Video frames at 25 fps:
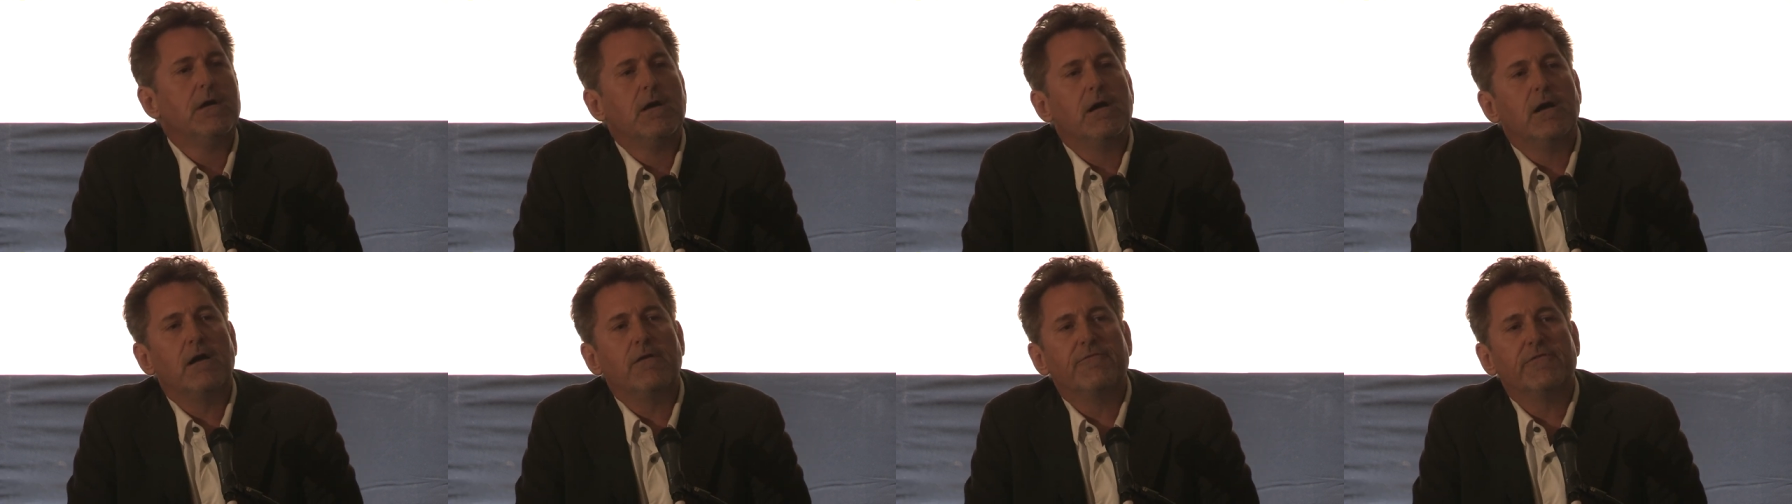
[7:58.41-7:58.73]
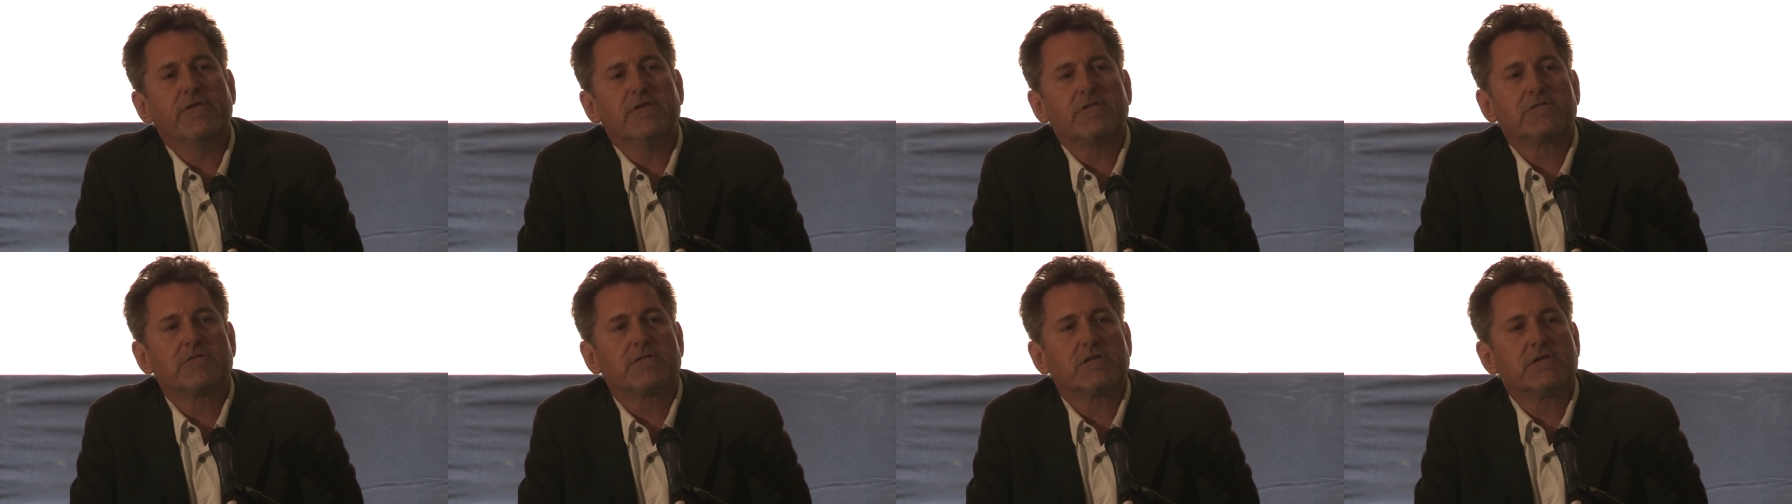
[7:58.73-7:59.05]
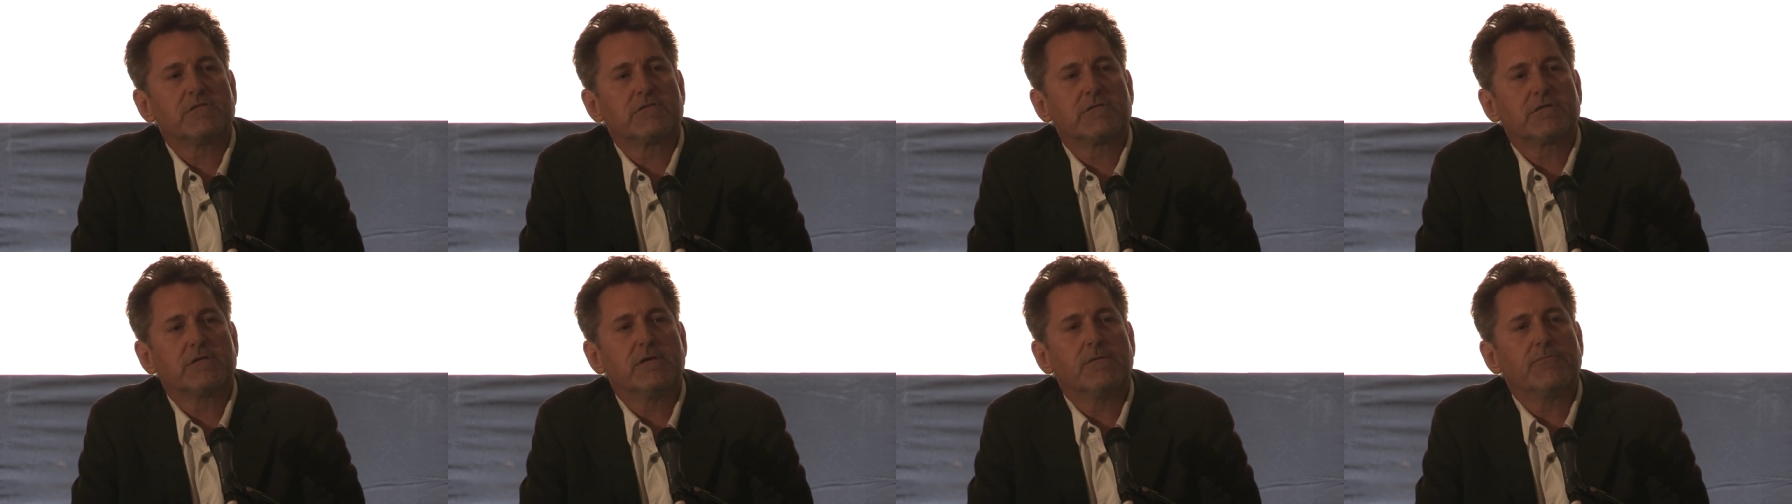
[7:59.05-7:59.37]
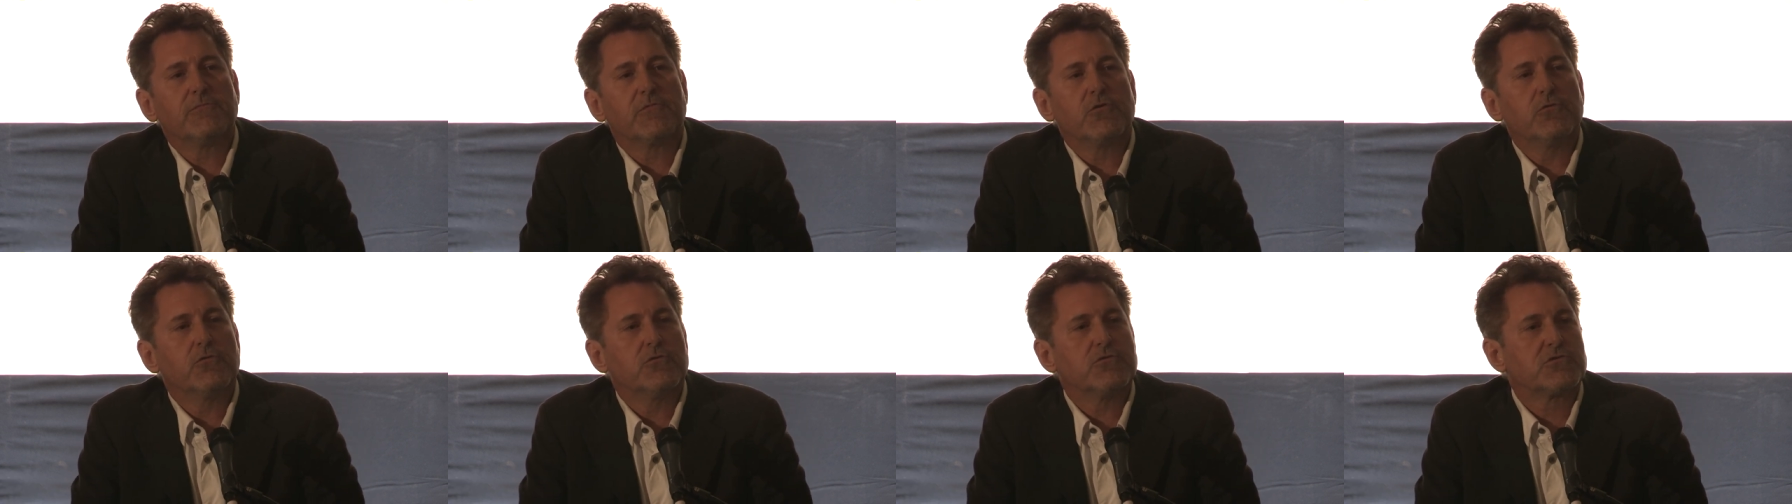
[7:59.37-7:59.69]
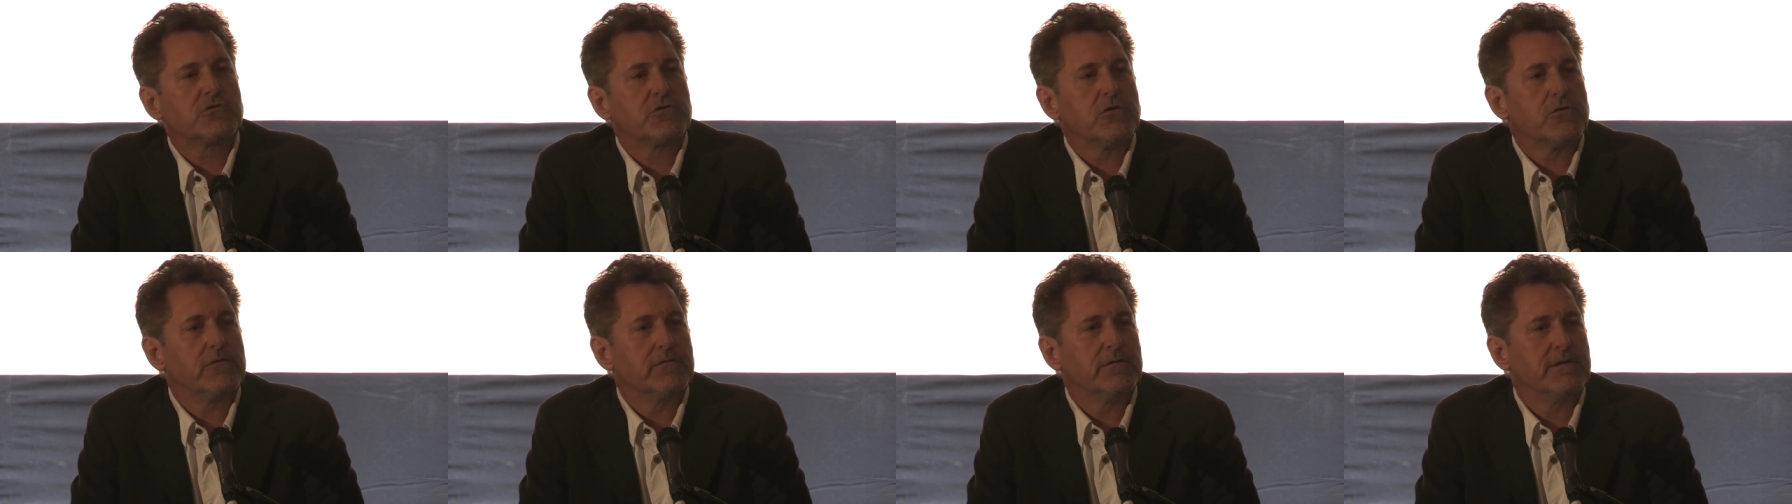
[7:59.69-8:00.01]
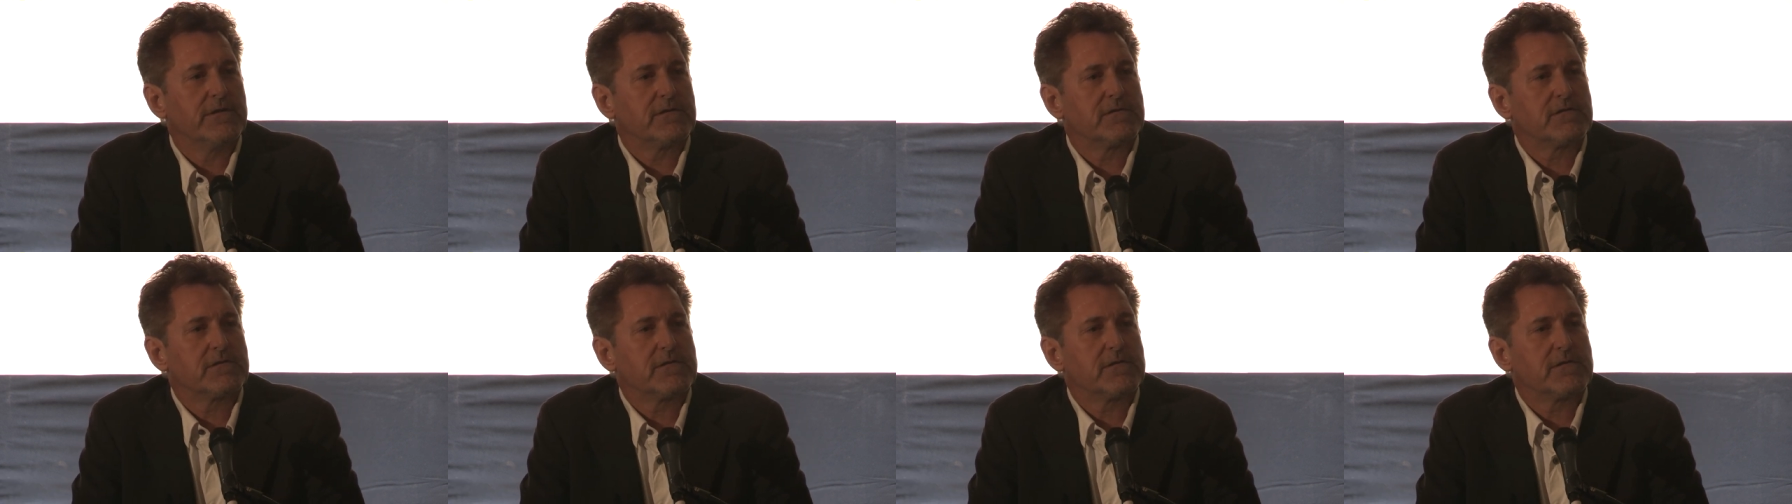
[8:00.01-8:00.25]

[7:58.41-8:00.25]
of this system to a certain